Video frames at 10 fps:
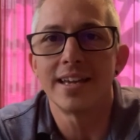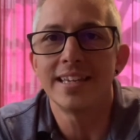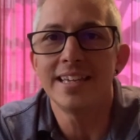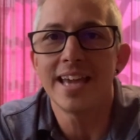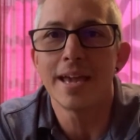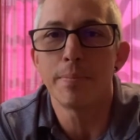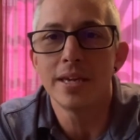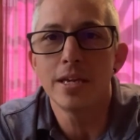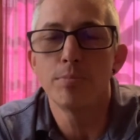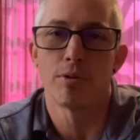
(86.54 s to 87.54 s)

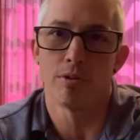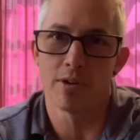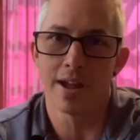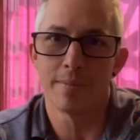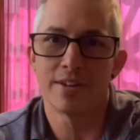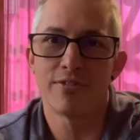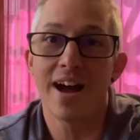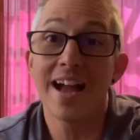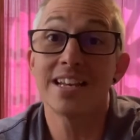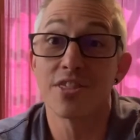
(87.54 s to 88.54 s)
EAP program and
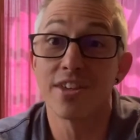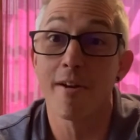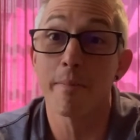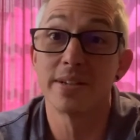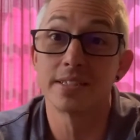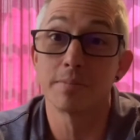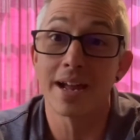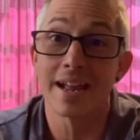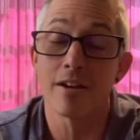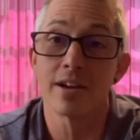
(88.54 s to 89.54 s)
find a therapist in
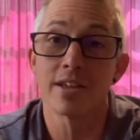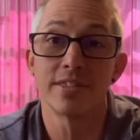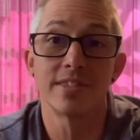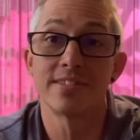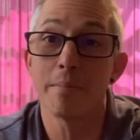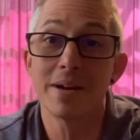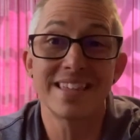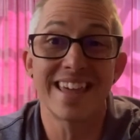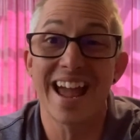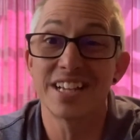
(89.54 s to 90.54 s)
my area, somebody
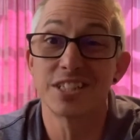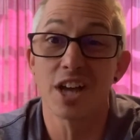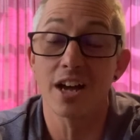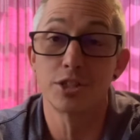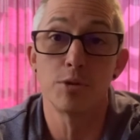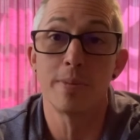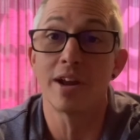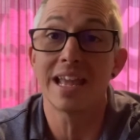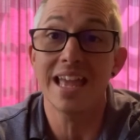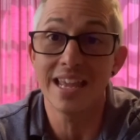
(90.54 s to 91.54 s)
that I could talk to
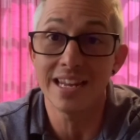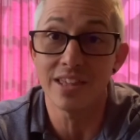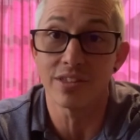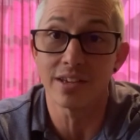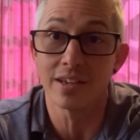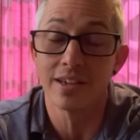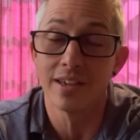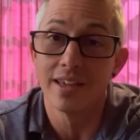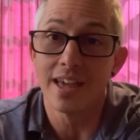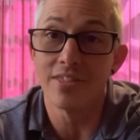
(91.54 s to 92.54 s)
about anything,
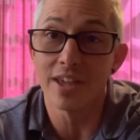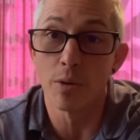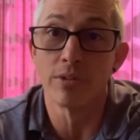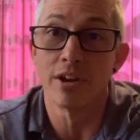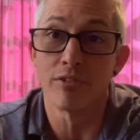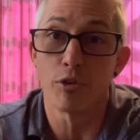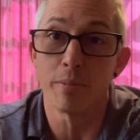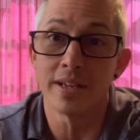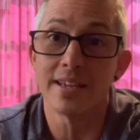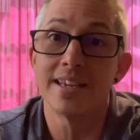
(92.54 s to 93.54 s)
and they were there for
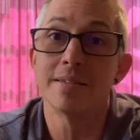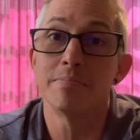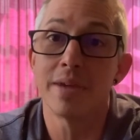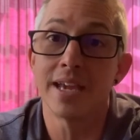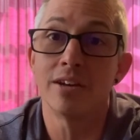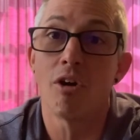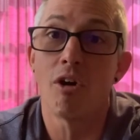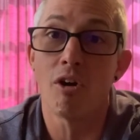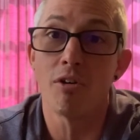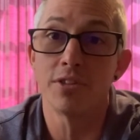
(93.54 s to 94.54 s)
me. It made
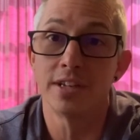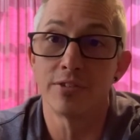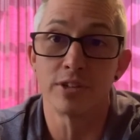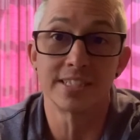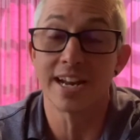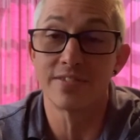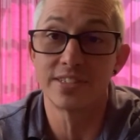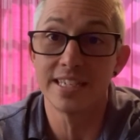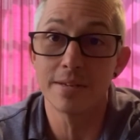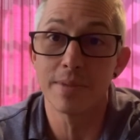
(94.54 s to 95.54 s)
all the difference, and I've
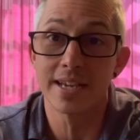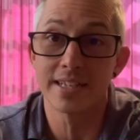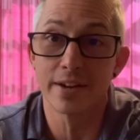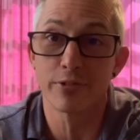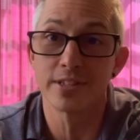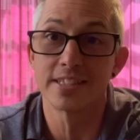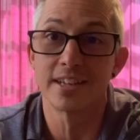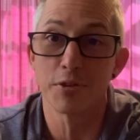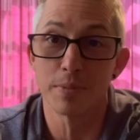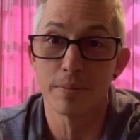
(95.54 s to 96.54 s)
seen it make a difference in
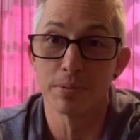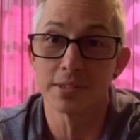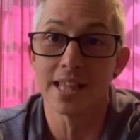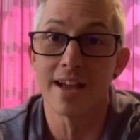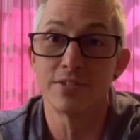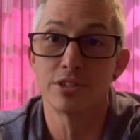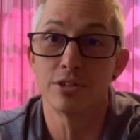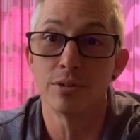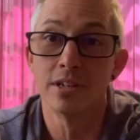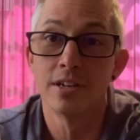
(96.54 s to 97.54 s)
other people's lives
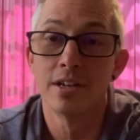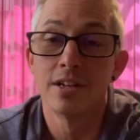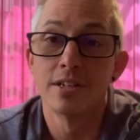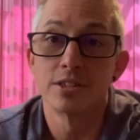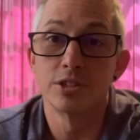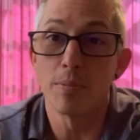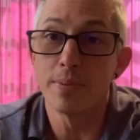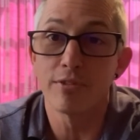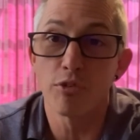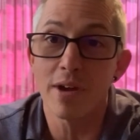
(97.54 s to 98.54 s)
too. So don't
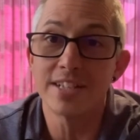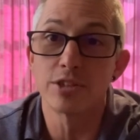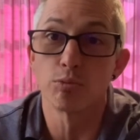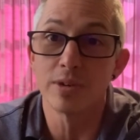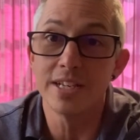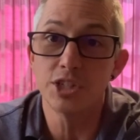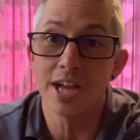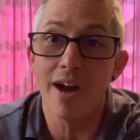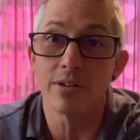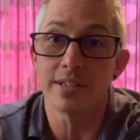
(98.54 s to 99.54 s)
be afraid to reach
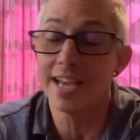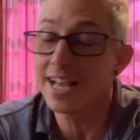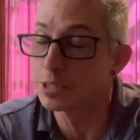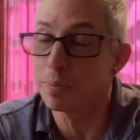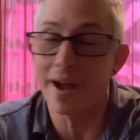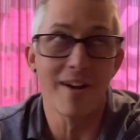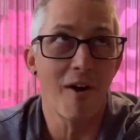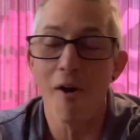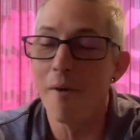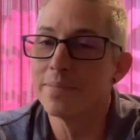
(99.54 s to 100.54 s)
out. Yes, by
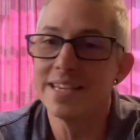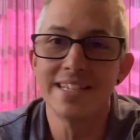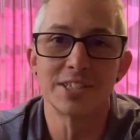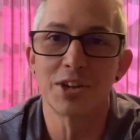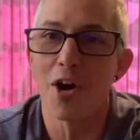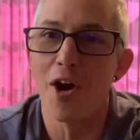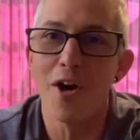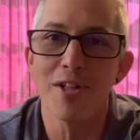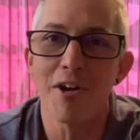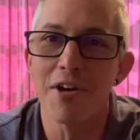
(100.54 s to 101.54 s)
all means,
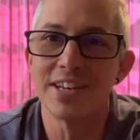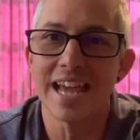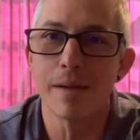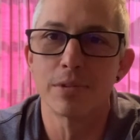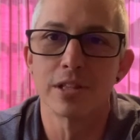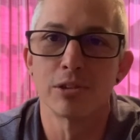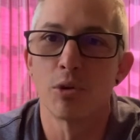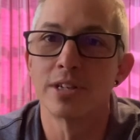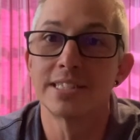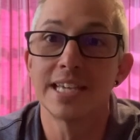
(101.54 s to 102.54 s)
call on the name of the
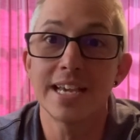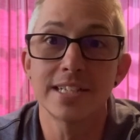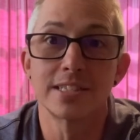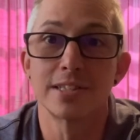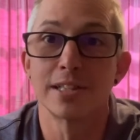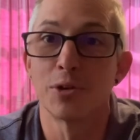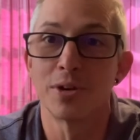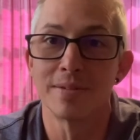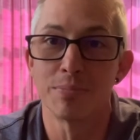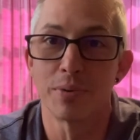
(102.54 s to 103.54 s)
Lord, take it to the
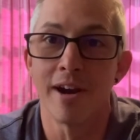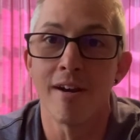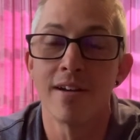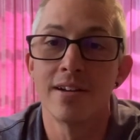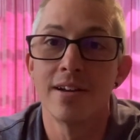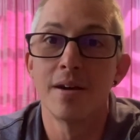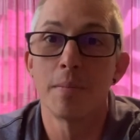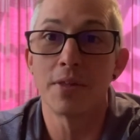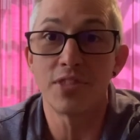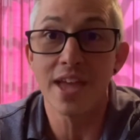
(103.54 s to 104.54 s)
Lord in prayer,
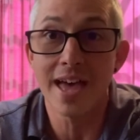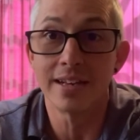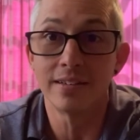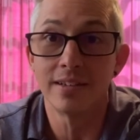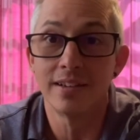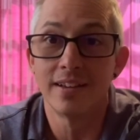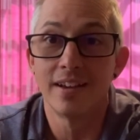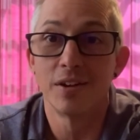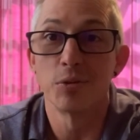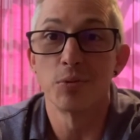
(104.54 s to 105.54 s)
but then
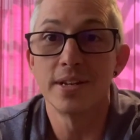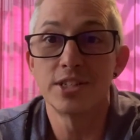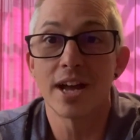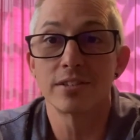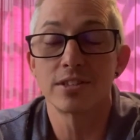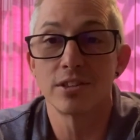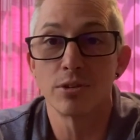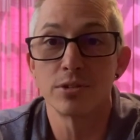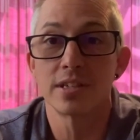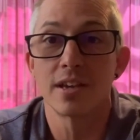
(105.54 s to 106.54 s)
reach out to
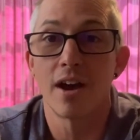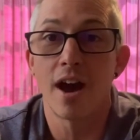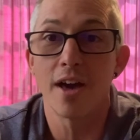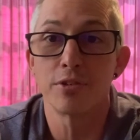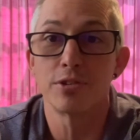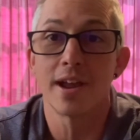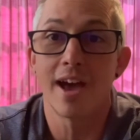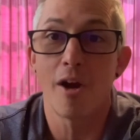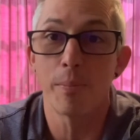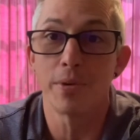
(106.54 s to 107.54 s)
those other
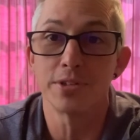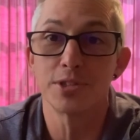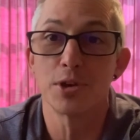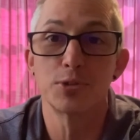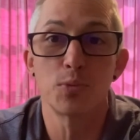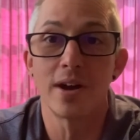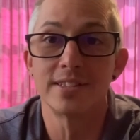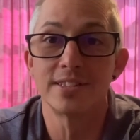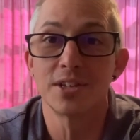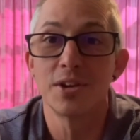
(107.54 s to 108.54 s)
helpers, those
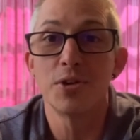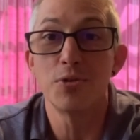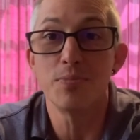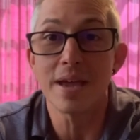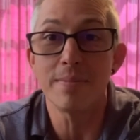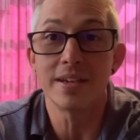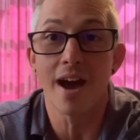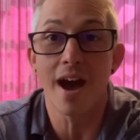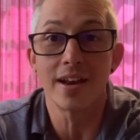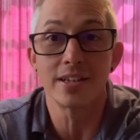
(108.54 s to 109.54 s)
ones who maybe
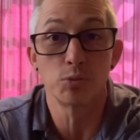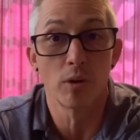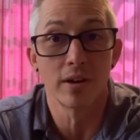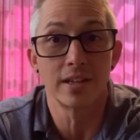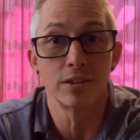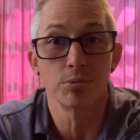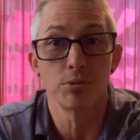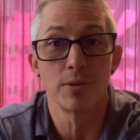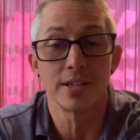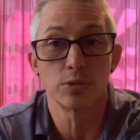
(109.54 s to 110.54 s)
God is working
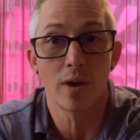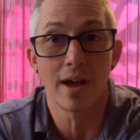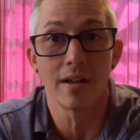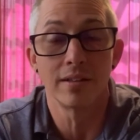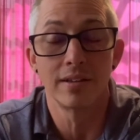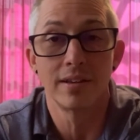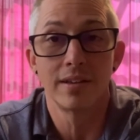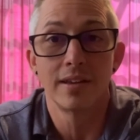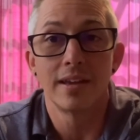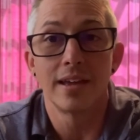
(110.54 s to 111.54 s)
through as well,
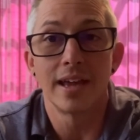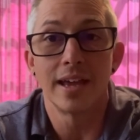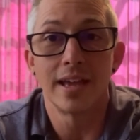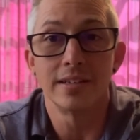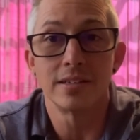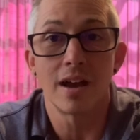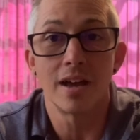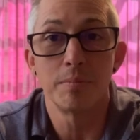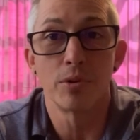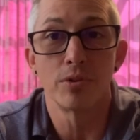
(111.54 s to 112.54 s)
and
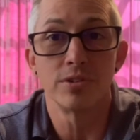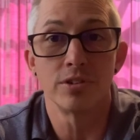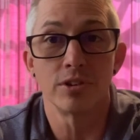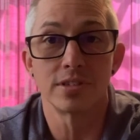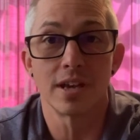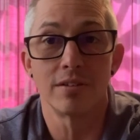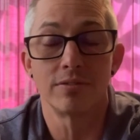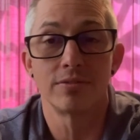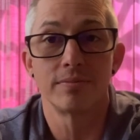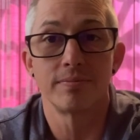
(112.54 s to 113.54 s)
unburden
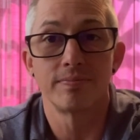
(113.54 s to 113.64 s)
yourself.